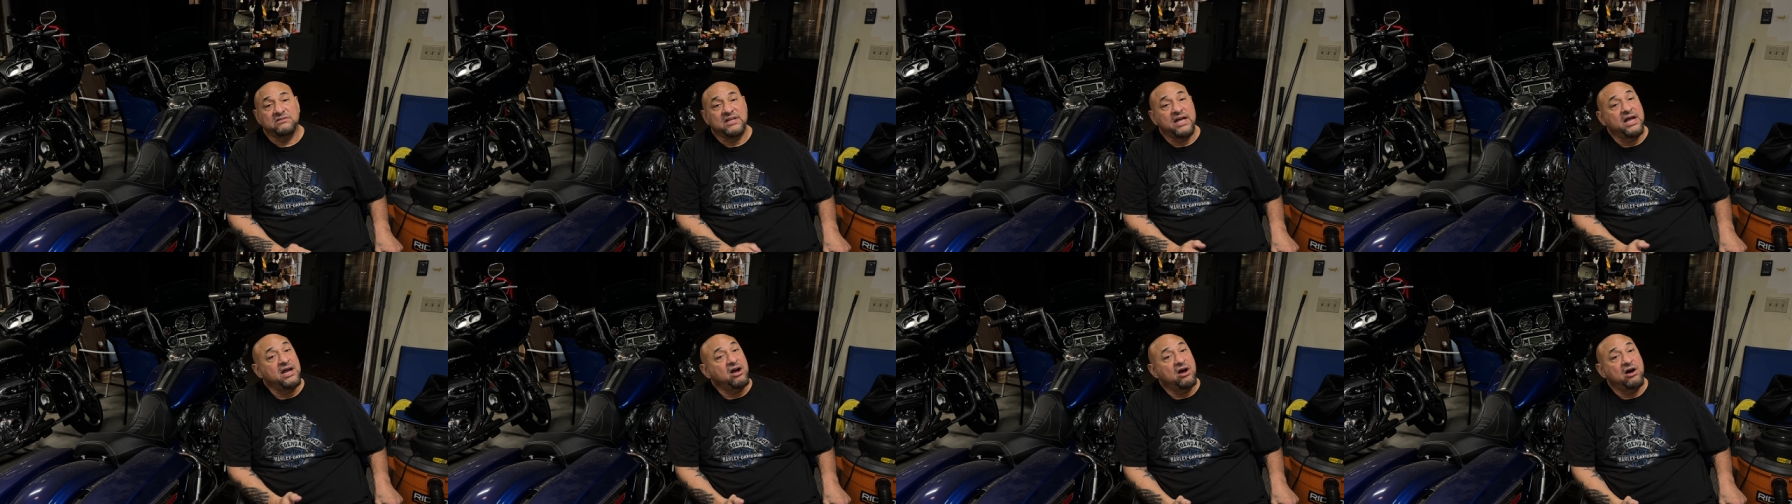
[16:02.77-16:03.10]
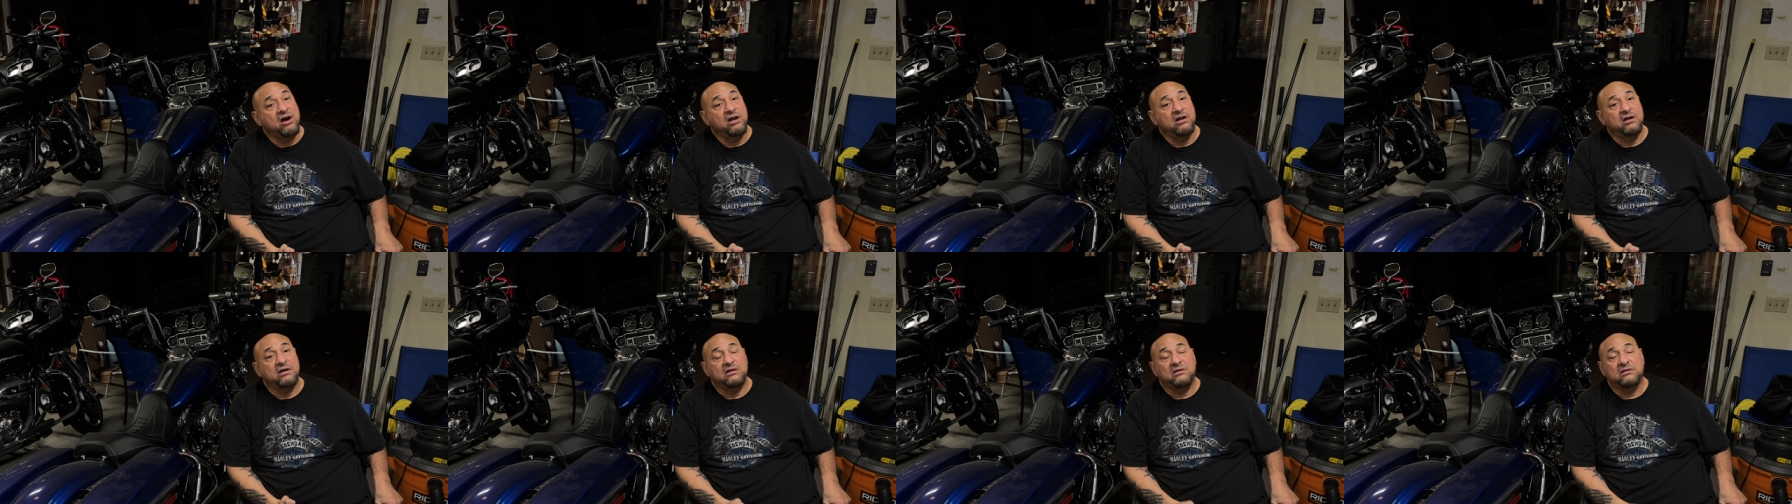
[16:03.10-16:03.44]
I
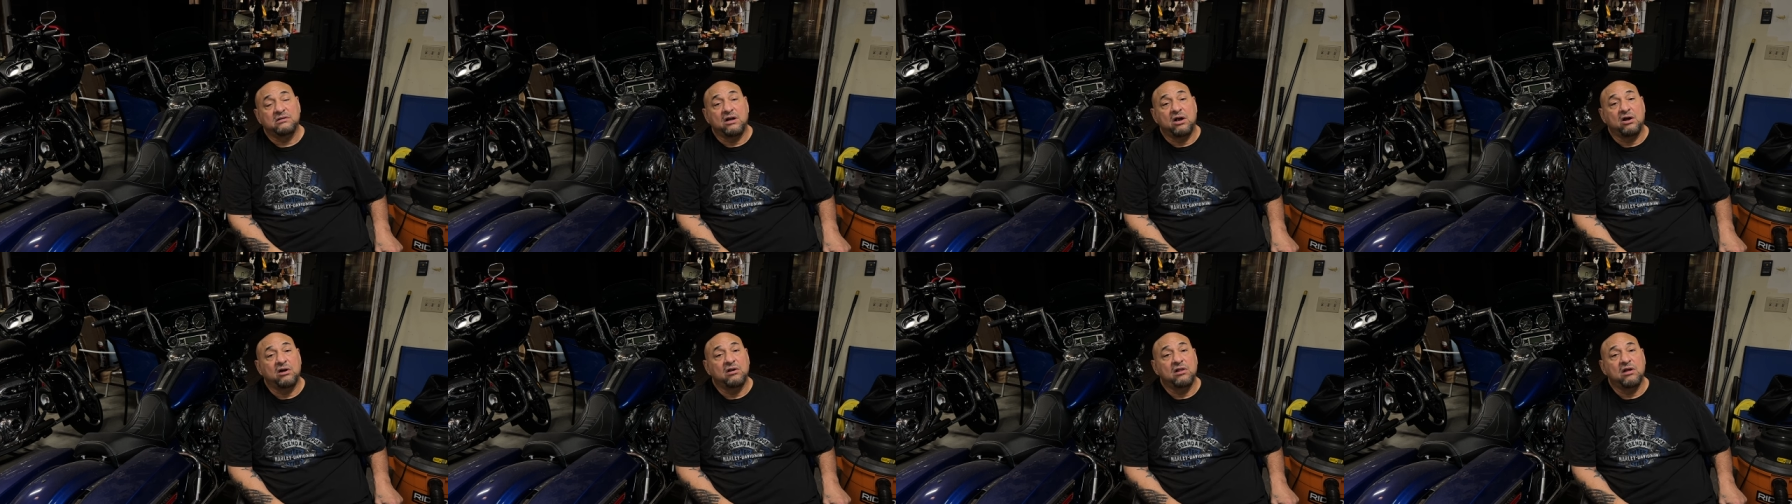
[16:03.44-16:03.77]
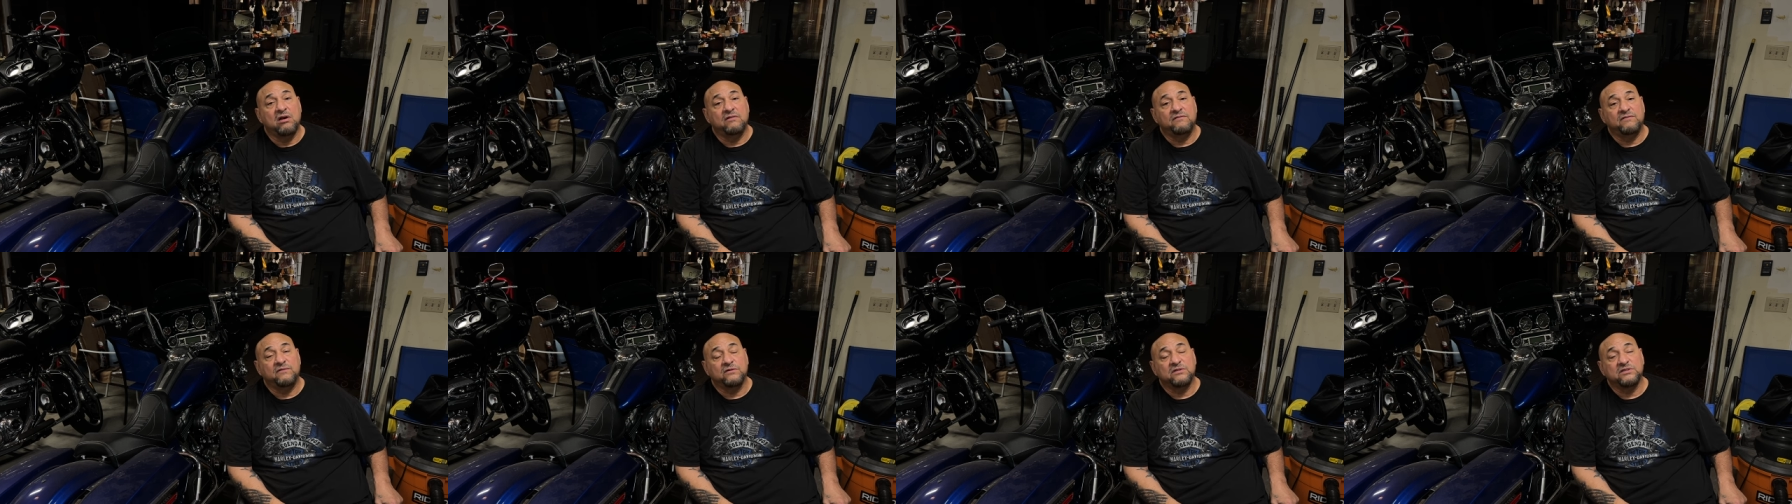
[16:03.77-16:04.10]
honor our
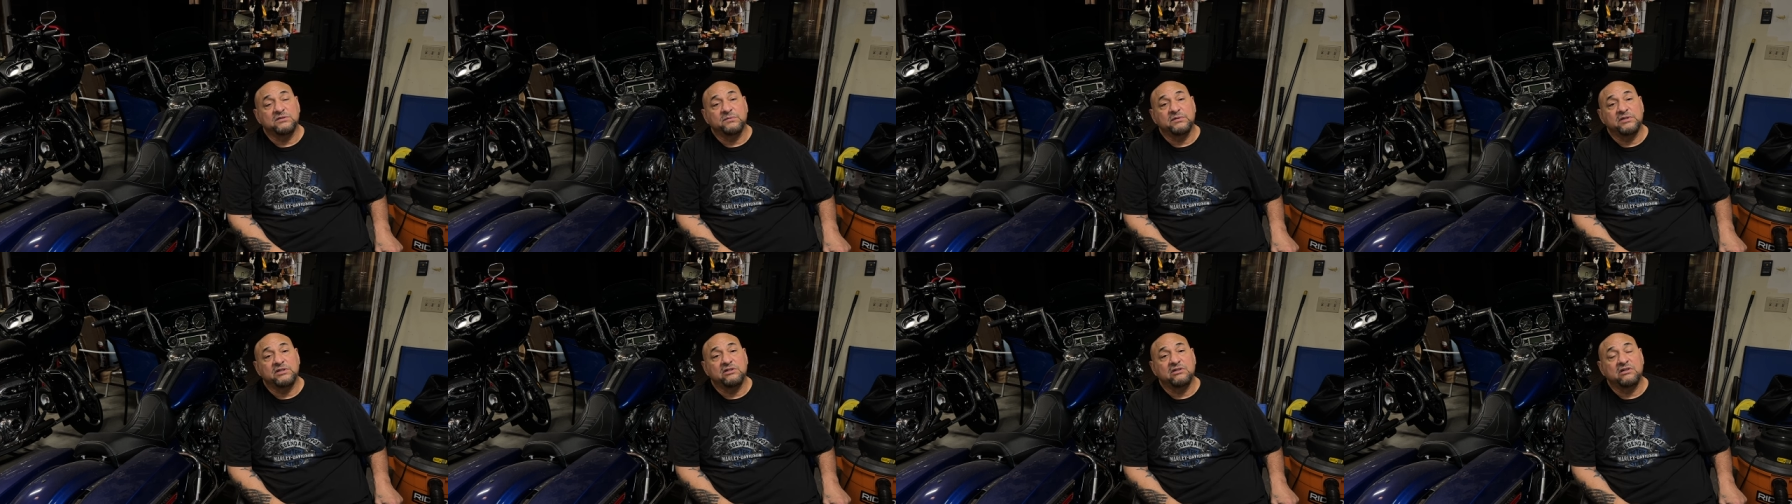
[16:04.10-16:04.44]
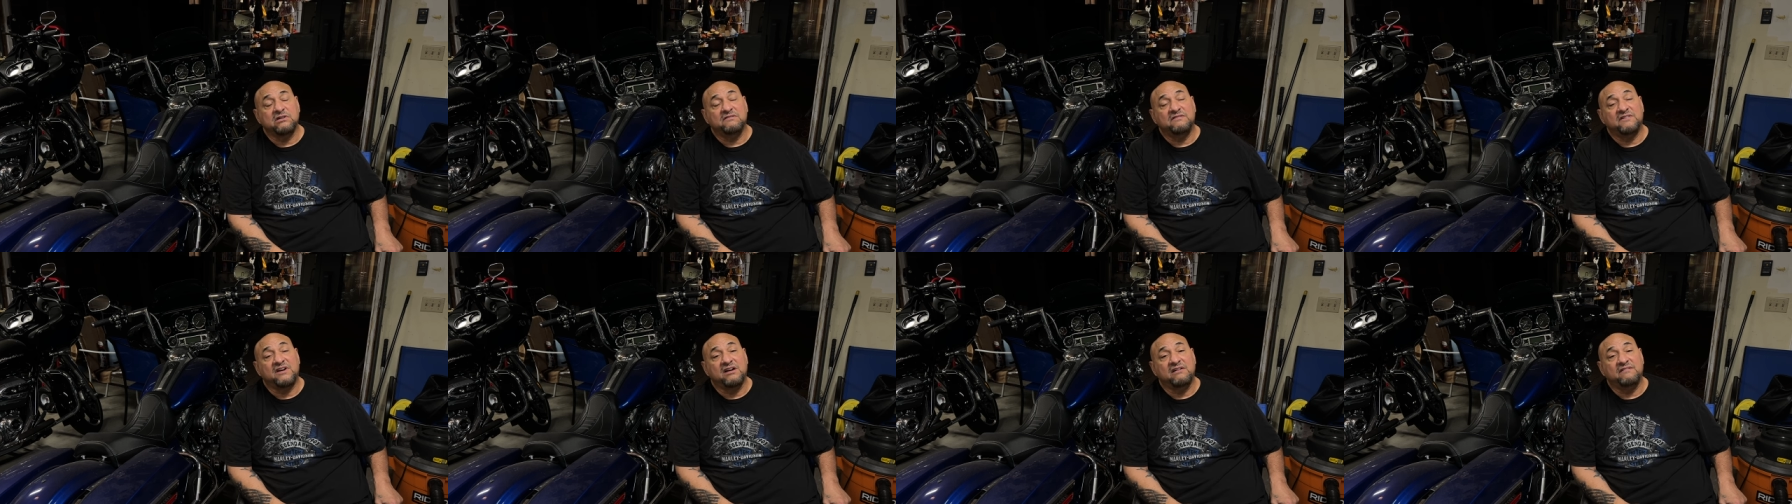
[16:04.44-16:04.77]
law enforcement and our
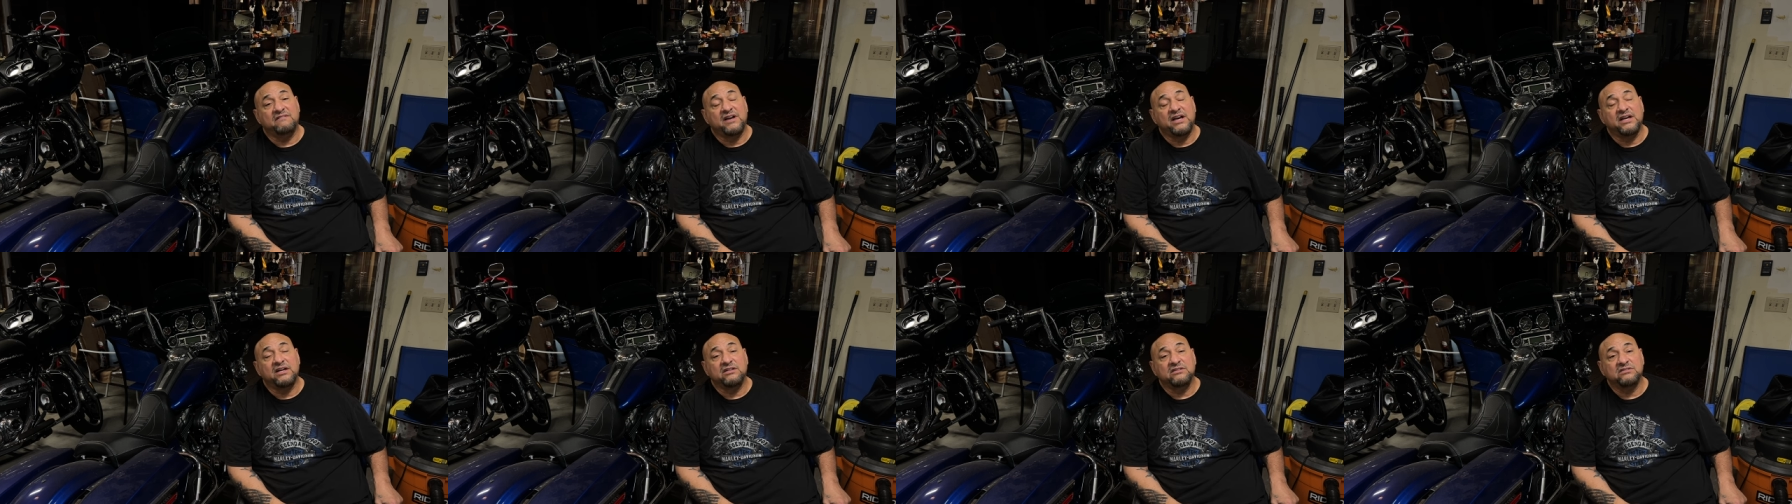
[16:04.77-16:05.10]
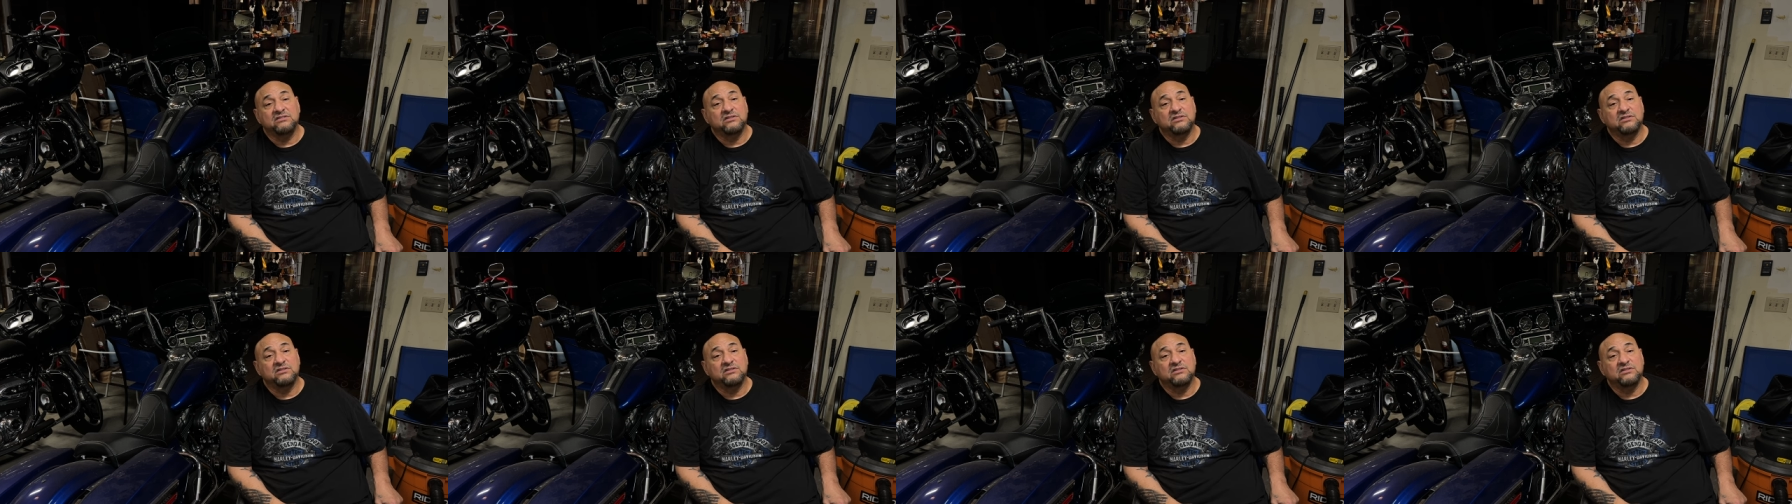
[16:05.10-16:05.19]
firefighters.